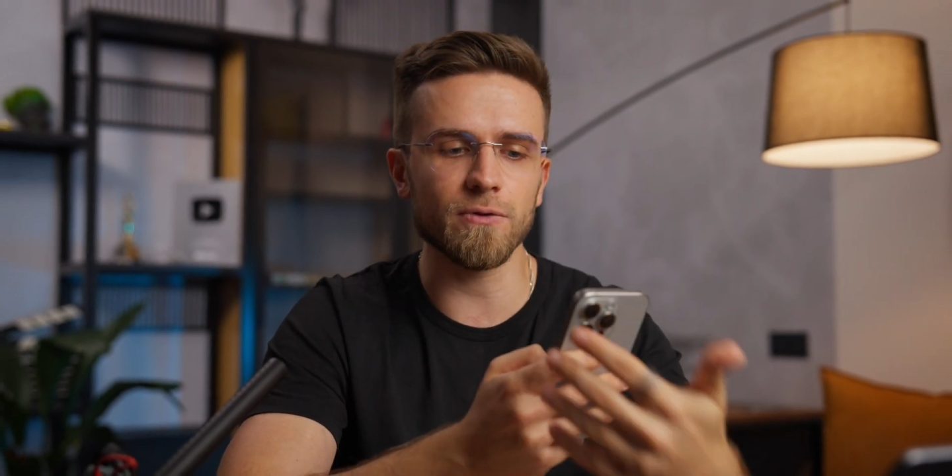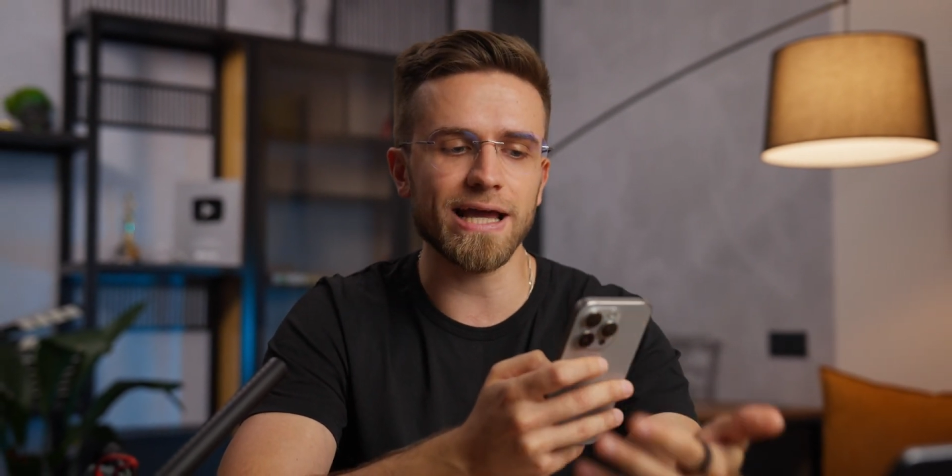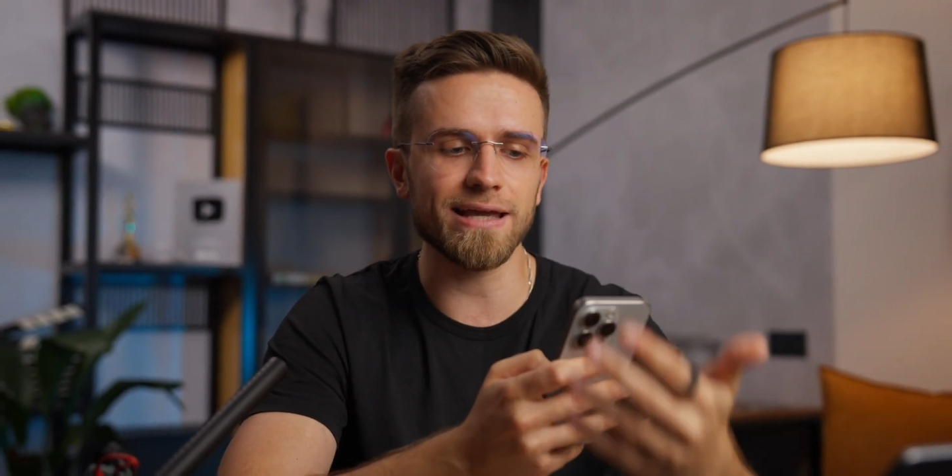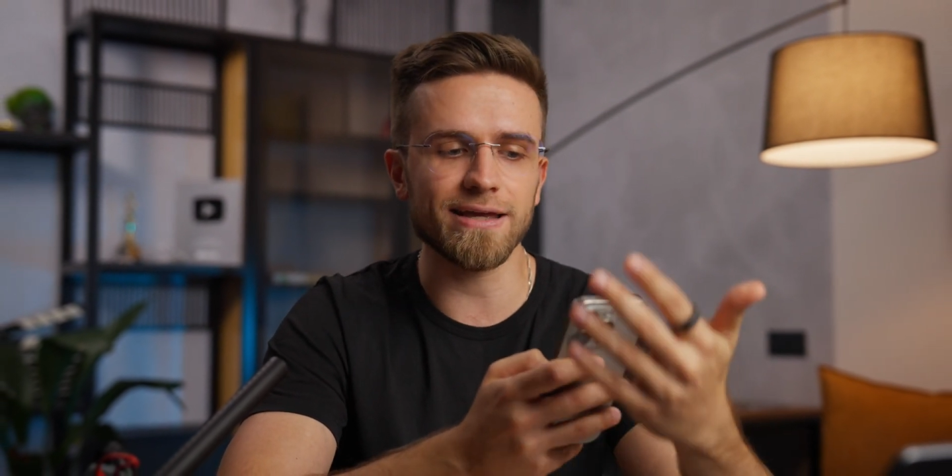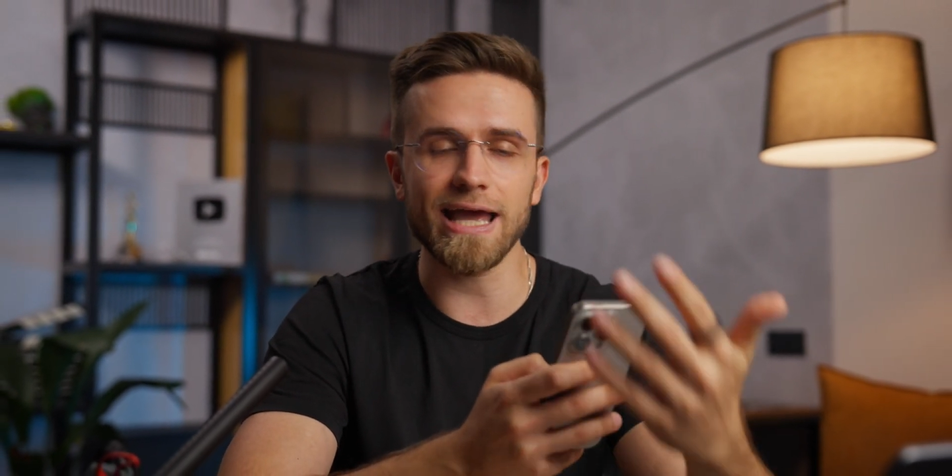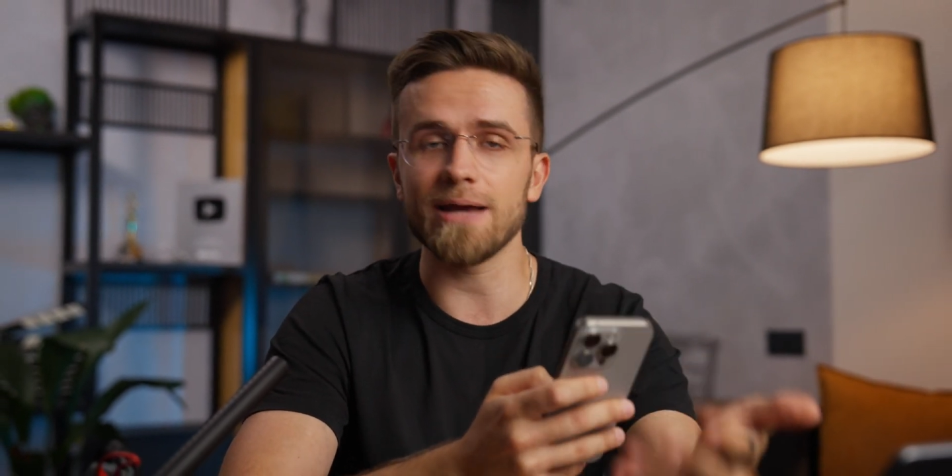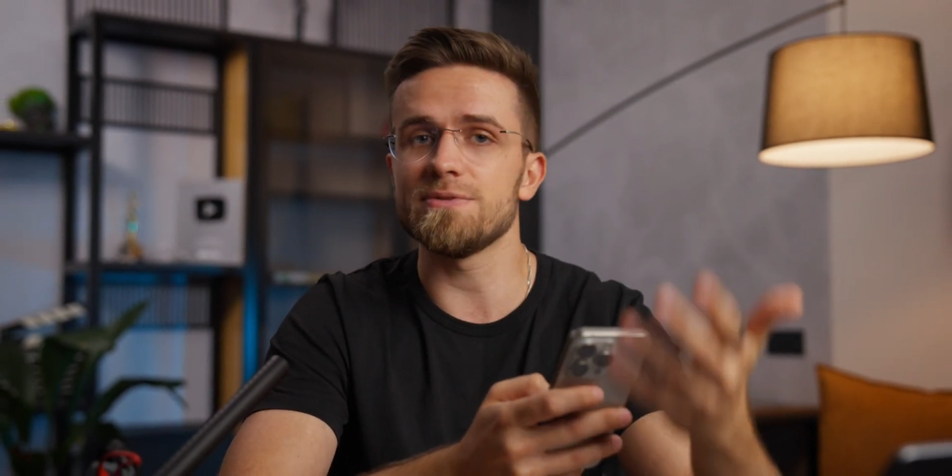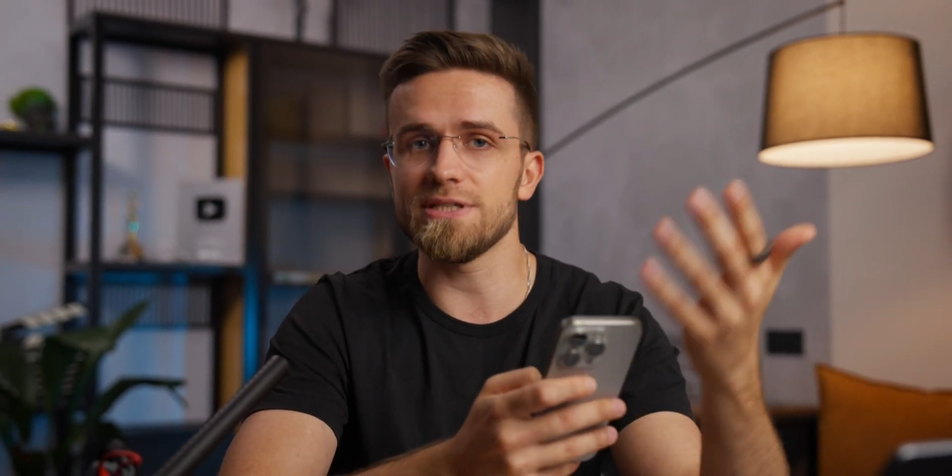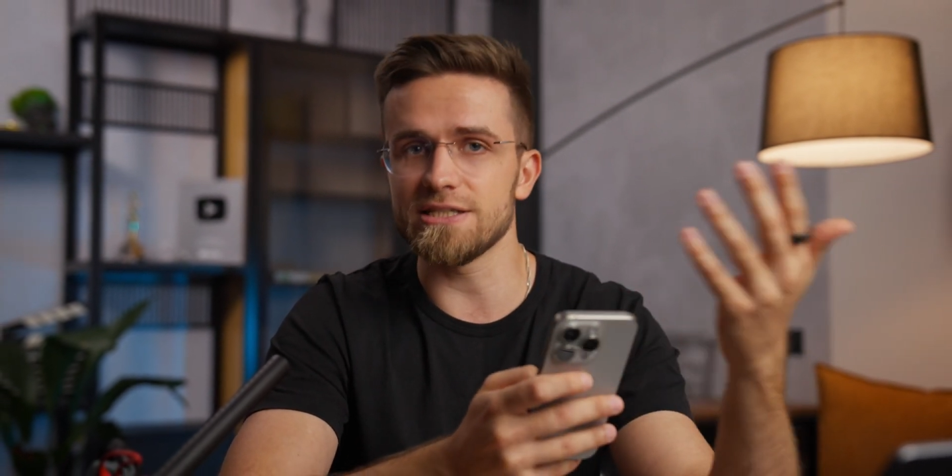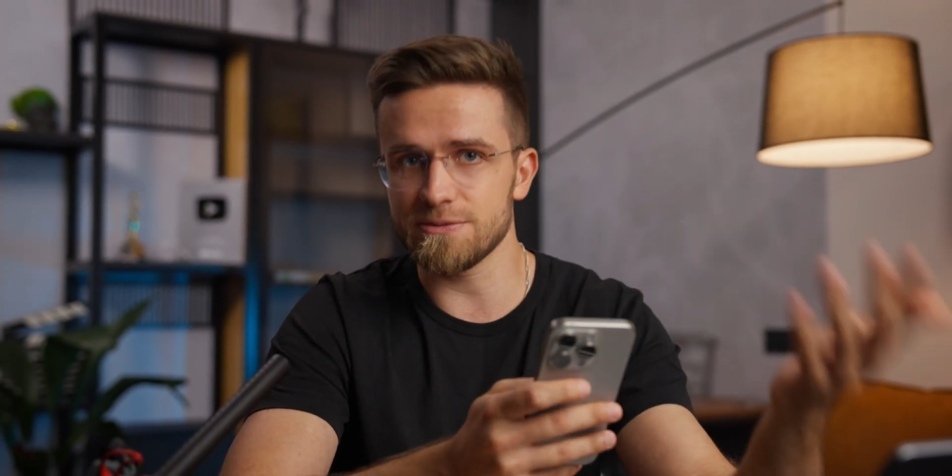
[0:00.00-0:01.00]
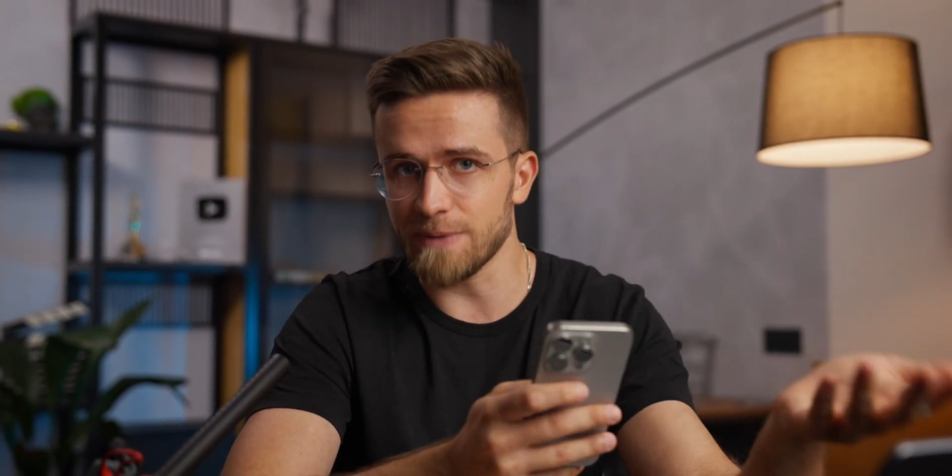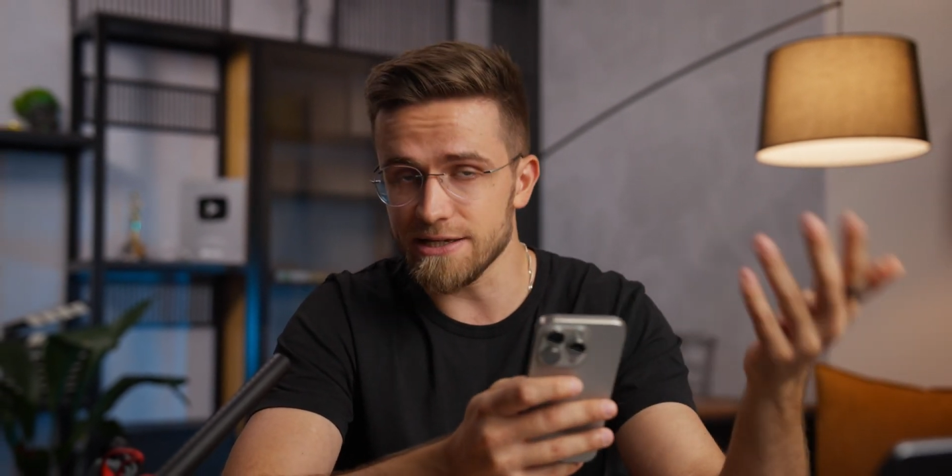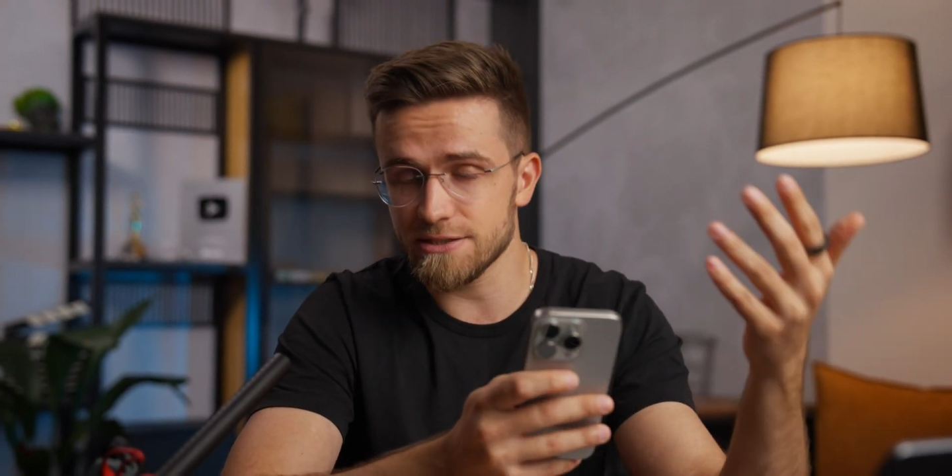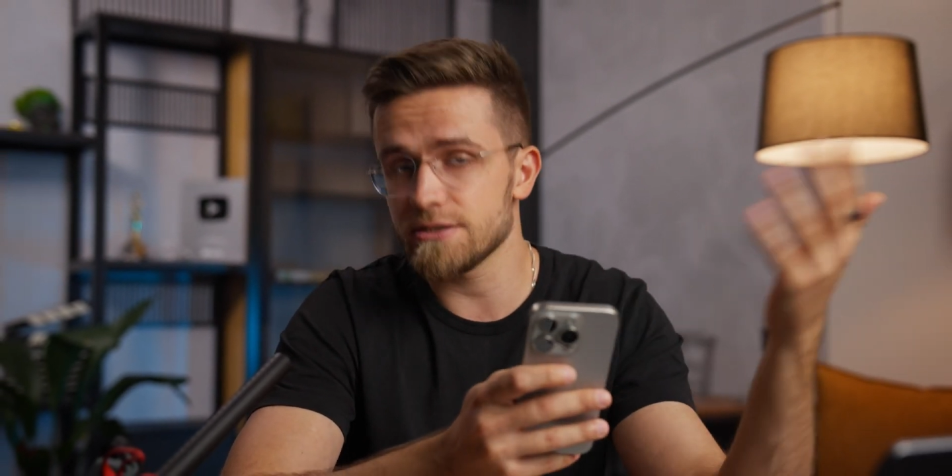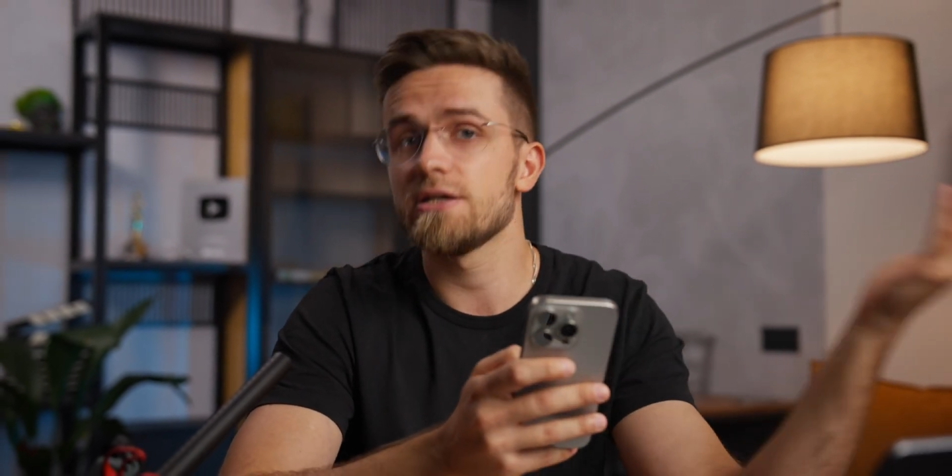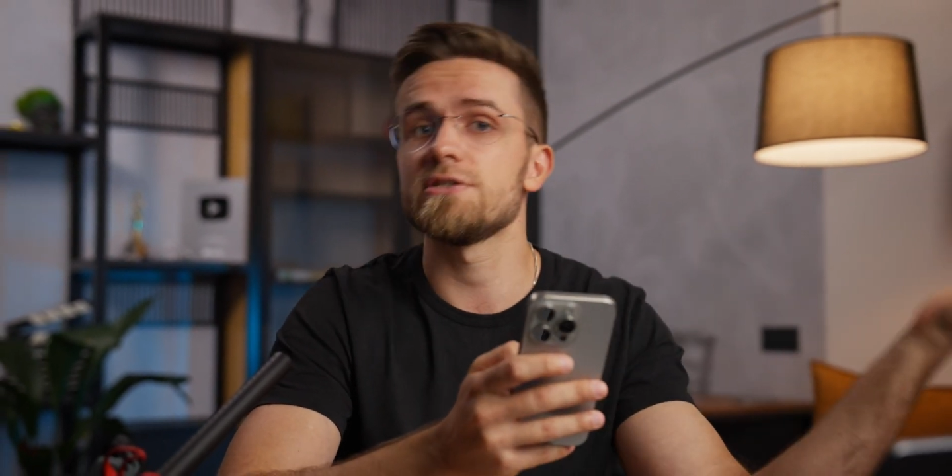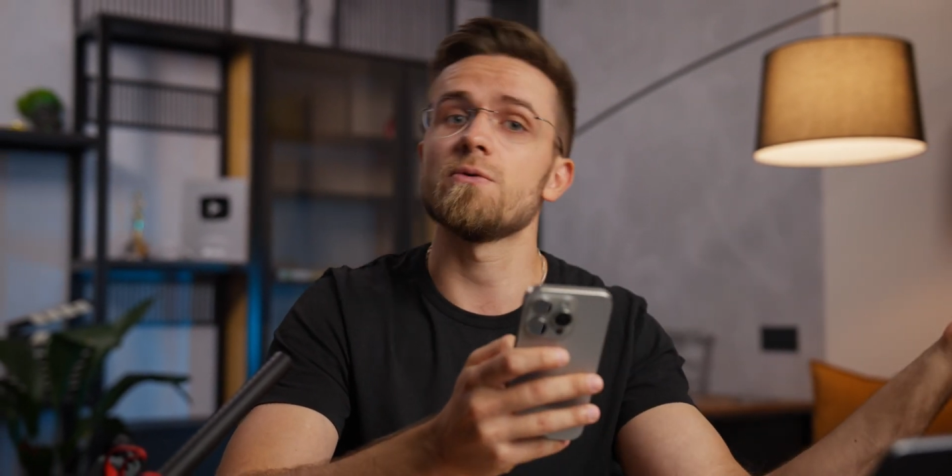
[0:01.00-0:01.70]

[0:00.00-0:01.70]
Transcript: blank empty space